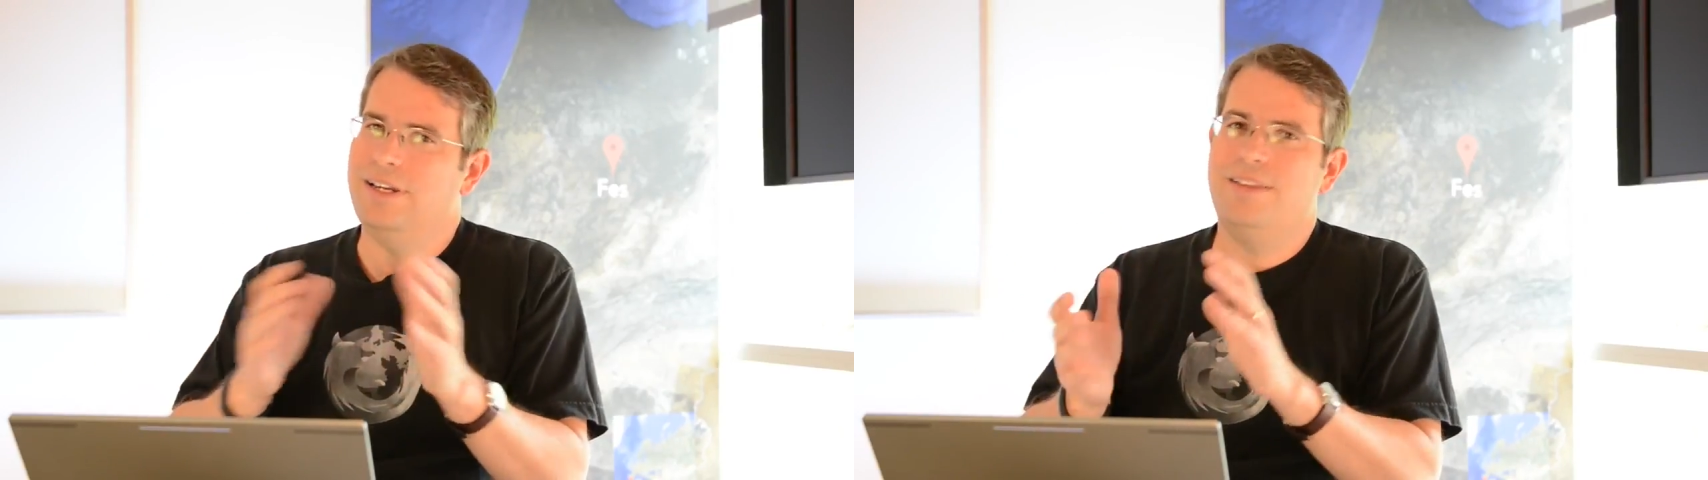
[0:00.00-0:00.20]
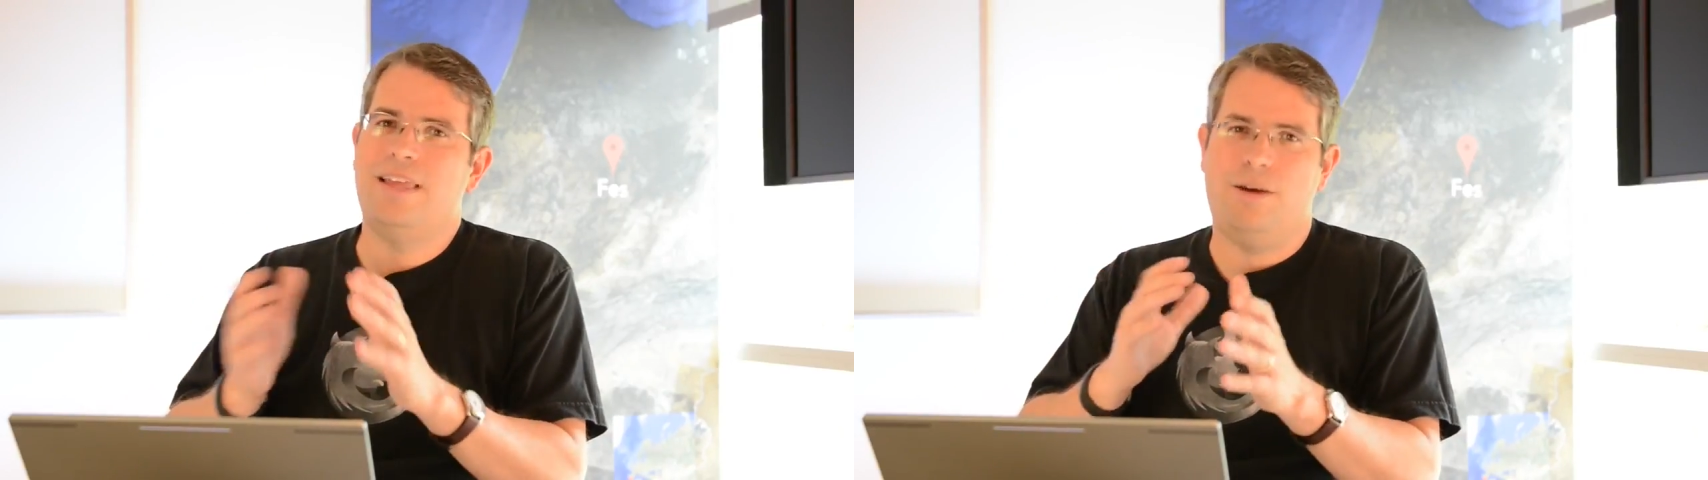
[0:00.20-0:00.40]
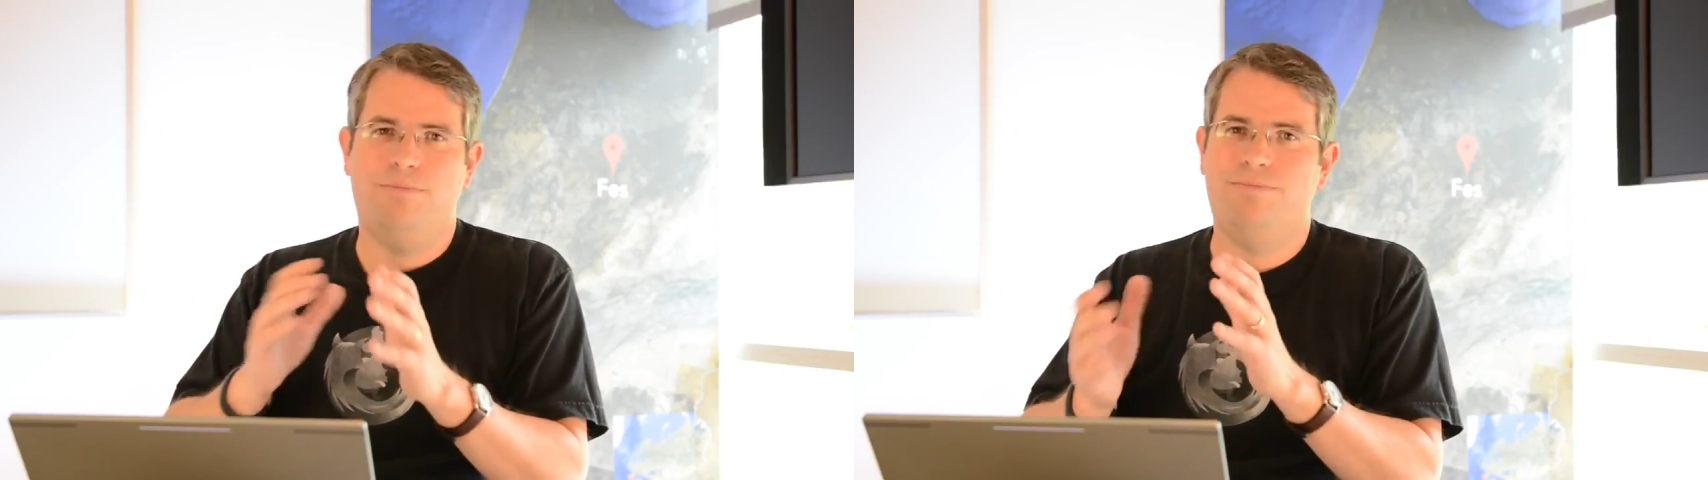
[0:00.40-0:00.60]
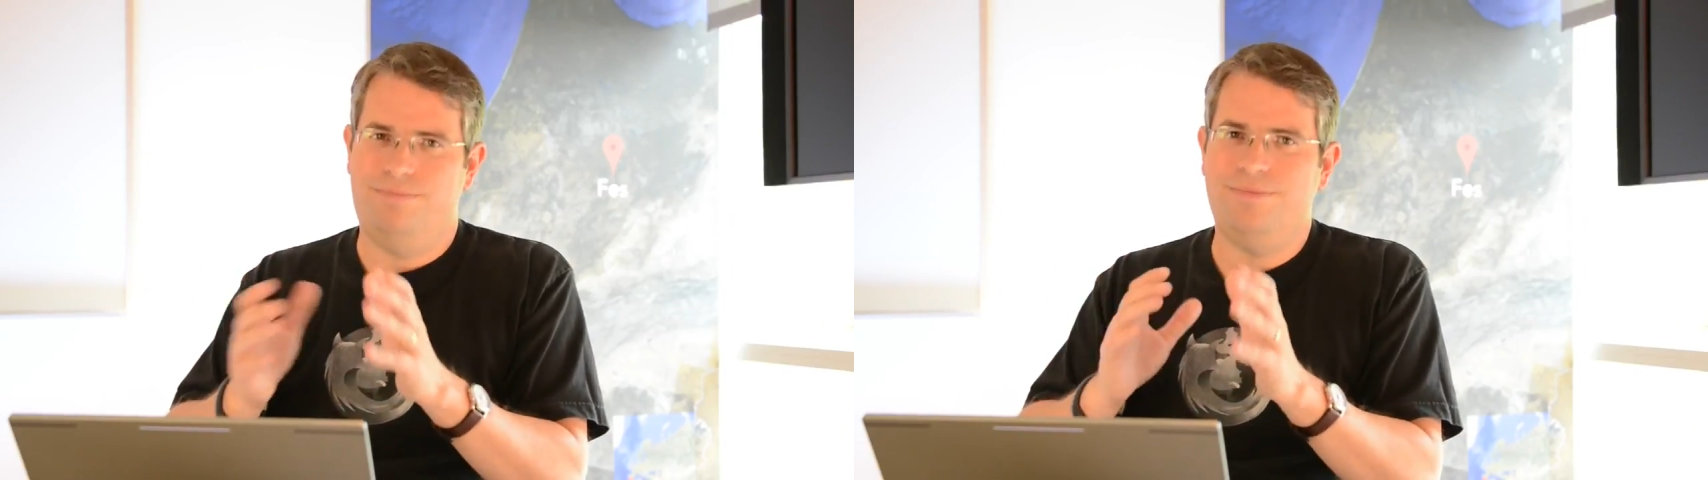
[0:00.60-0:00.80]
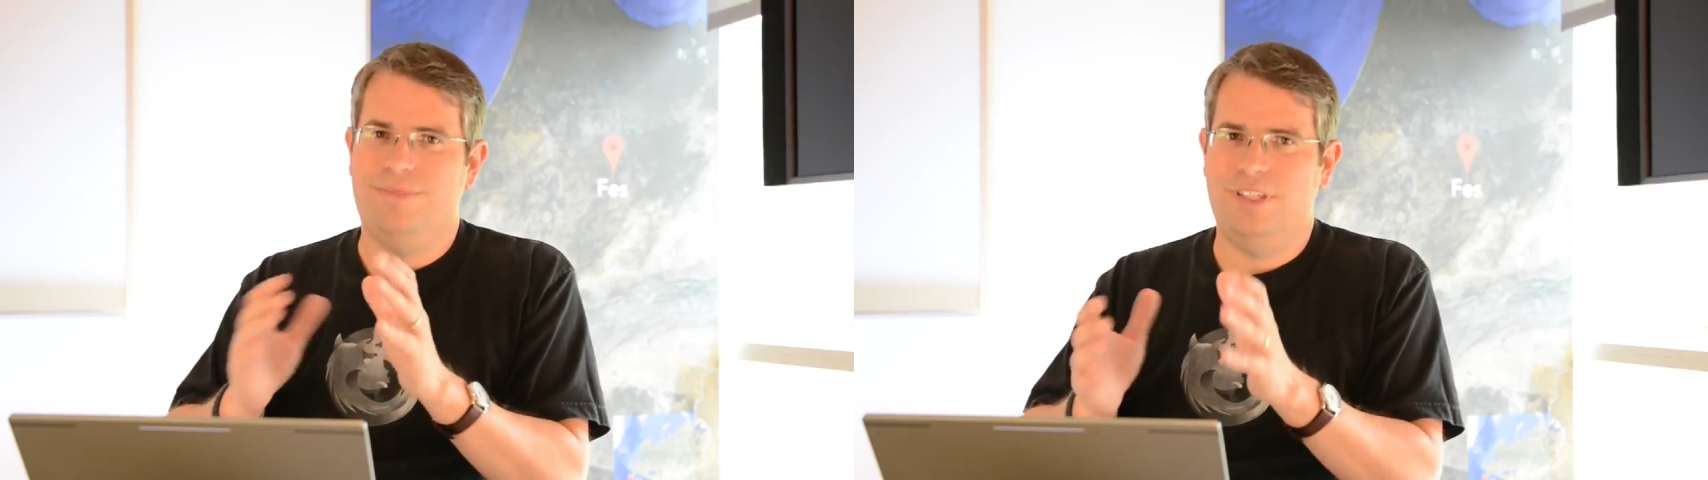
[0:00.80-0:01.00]
that
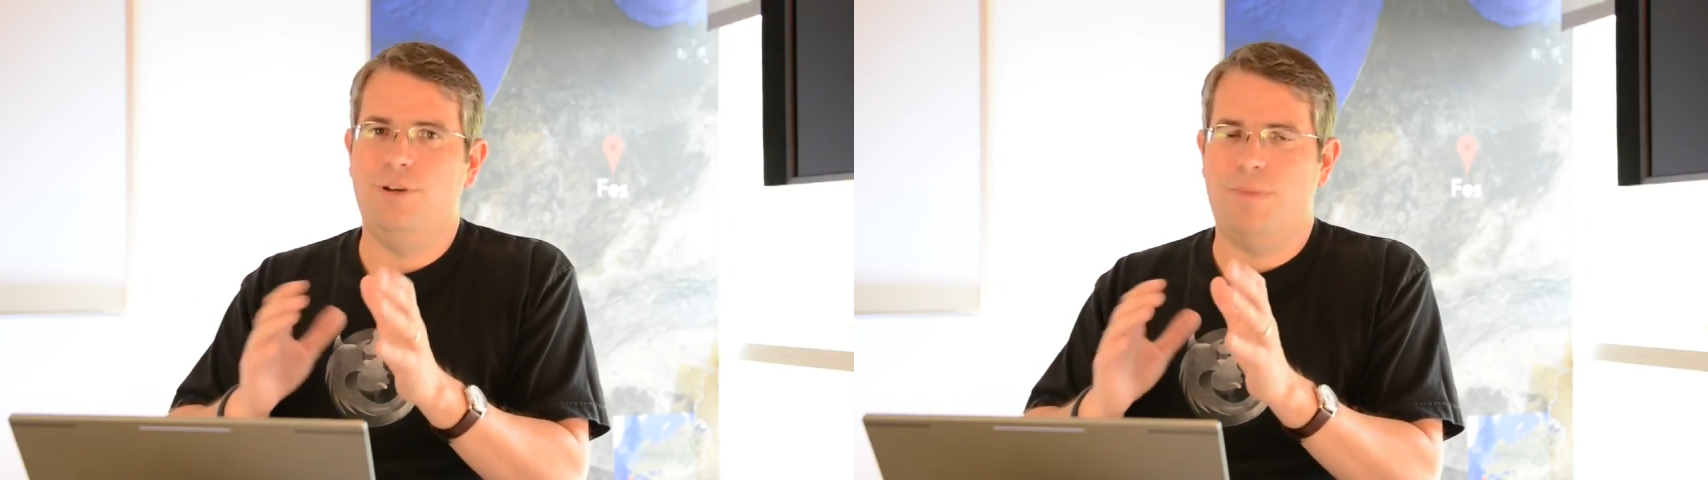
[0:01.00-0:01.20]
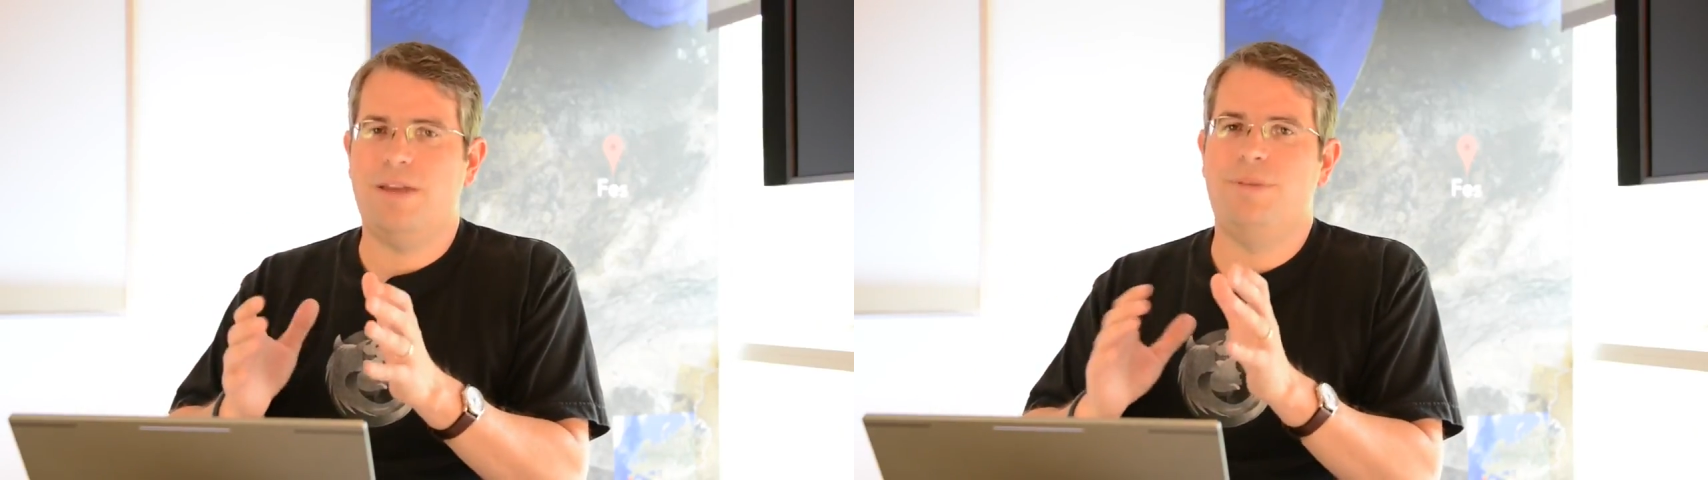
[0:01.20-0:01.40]
you might